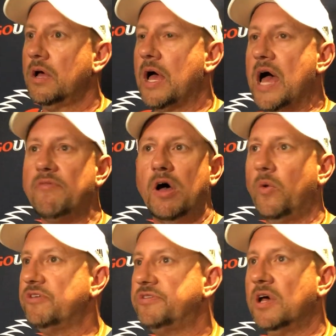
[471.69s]
I've
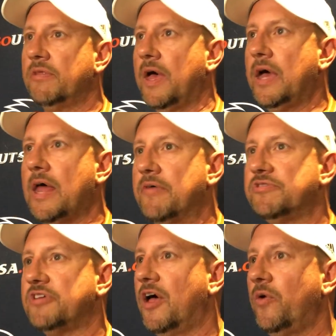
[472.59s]
always done that. I
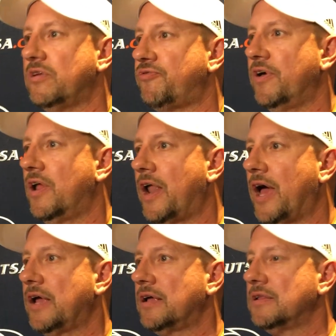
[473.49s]
just always felt
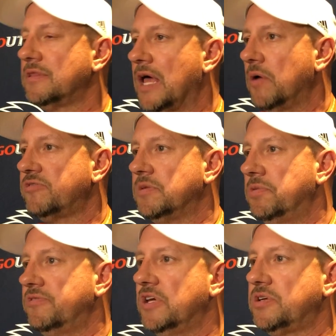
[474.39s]
like that was the
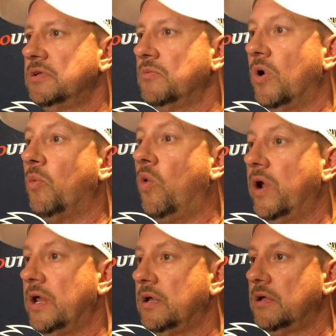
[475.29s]
position.
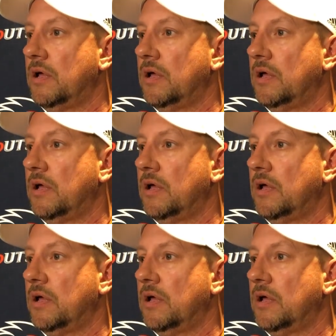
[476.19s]
wanted.